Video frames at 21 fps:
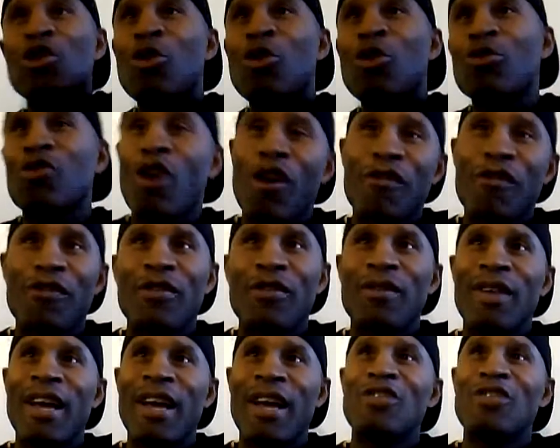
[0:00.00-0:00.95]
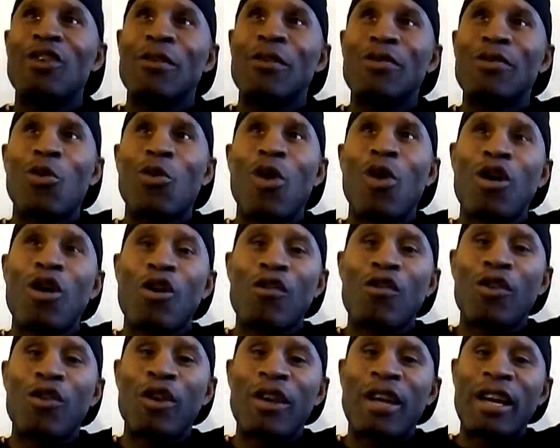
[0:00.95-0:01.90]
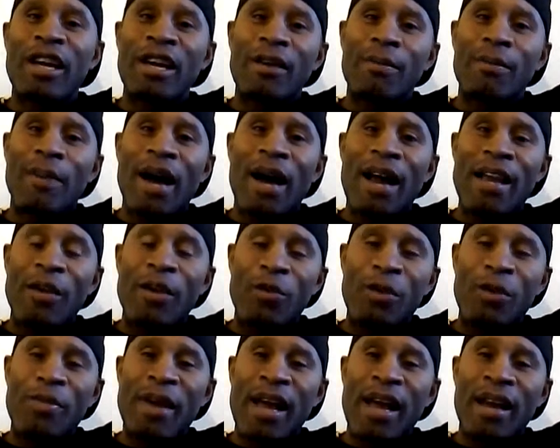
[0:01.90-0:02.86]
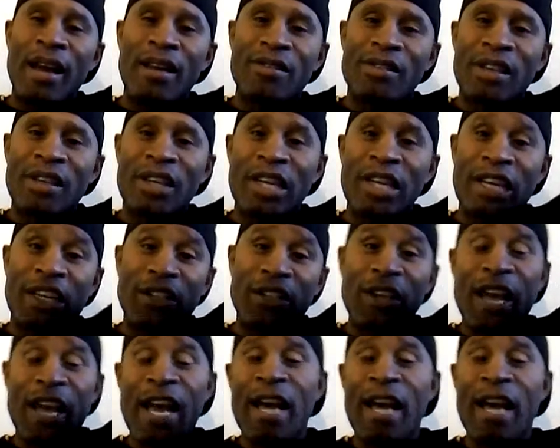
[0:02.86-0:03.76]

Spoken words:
shoots off and jumps the wall over by Henry Palace and get into the